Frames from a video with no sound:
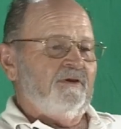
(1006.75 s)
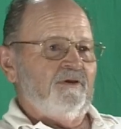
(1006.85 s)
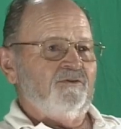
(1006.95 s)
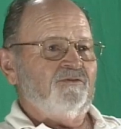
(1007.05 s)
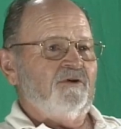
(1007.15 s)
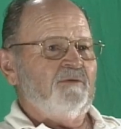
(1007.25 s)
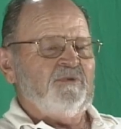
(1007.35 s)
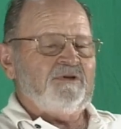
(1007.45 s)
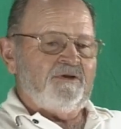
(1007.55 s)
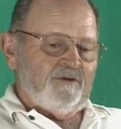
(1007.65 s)
And so, I
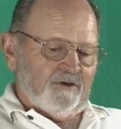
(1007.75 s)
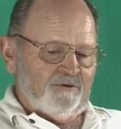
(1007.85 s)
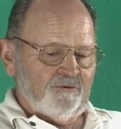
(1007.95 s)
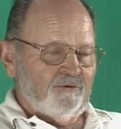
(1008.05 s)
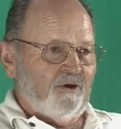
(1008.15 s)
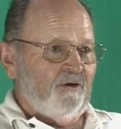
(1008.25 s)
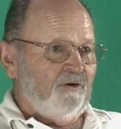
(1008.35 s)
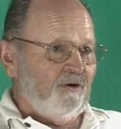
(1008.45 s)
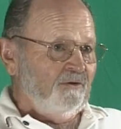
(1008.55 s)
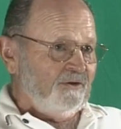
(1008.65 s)
mean, I, I knew all,
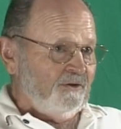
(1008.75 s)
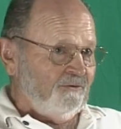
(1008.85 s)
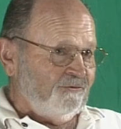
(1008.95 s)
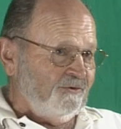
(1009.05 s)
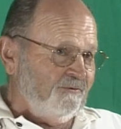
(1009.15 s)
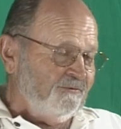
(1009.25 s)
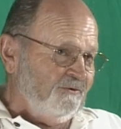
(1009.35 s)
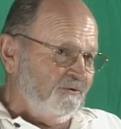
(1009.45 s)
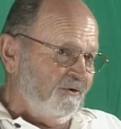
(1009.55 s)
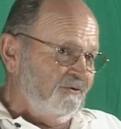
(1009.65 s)
all the gear shifts.
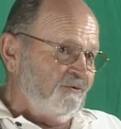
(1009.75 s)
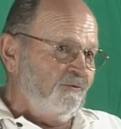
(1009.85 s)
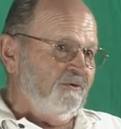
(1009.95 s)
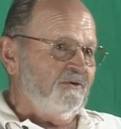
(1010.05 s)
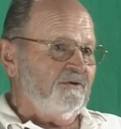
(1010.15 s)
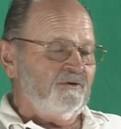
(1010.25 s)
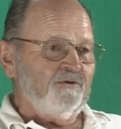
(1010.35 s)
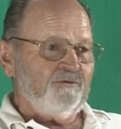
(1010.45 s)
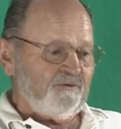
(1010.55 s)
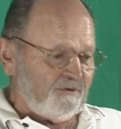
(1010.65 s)
You know, I knew where the
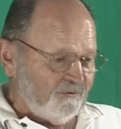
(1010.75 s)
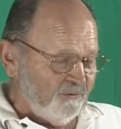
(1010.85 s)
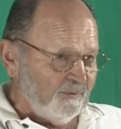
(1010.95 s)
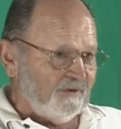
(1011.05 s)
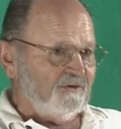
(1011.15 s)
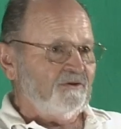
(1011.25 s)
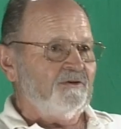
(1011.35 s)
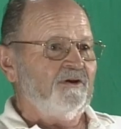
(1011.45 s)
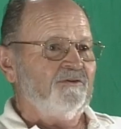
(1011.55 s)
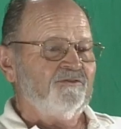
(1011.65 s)
gears, I knew about the
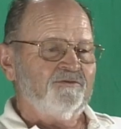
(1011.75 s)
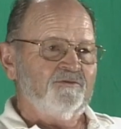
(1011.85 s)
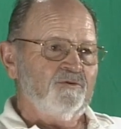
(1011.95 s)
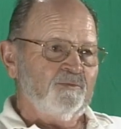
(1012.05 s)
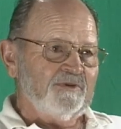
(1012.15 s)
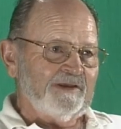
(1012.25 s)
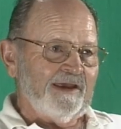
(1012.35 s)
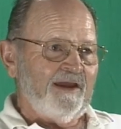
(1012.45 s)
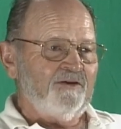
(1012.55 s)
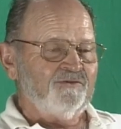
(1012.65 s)
clutch, I knew about the
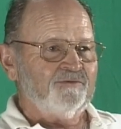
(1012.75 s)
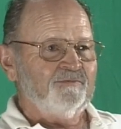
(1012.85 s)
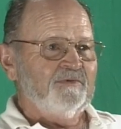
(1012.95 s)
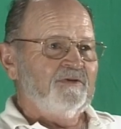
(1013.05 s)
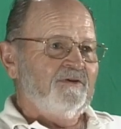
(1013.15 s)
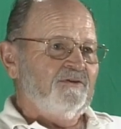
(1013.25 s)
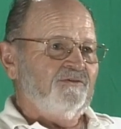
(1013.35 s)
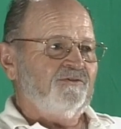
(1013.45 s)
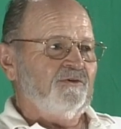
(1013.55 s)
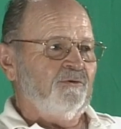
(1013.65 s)
gas, the
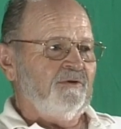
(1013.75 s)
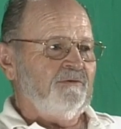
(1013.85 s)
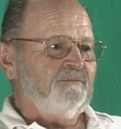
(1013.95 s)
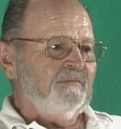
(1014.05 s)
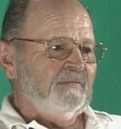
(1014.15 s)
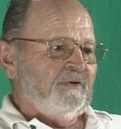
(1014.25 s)
steering.